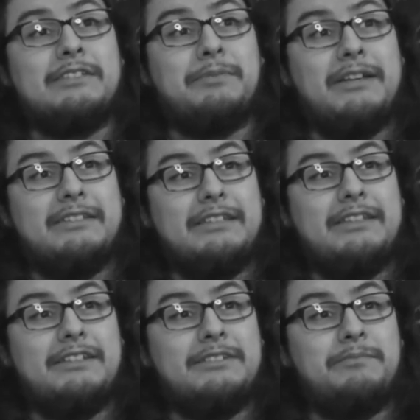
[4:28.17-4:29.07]

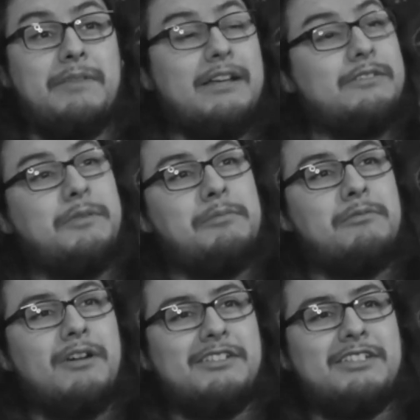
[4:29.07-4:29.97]
Surprisingly, there's actual
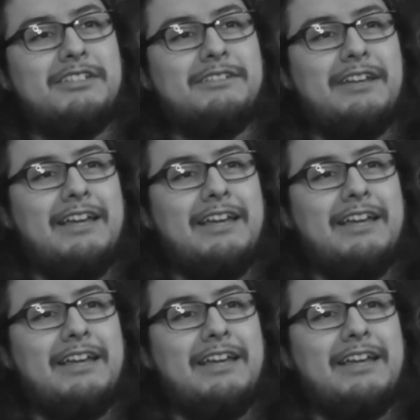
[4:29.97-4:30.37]
people watching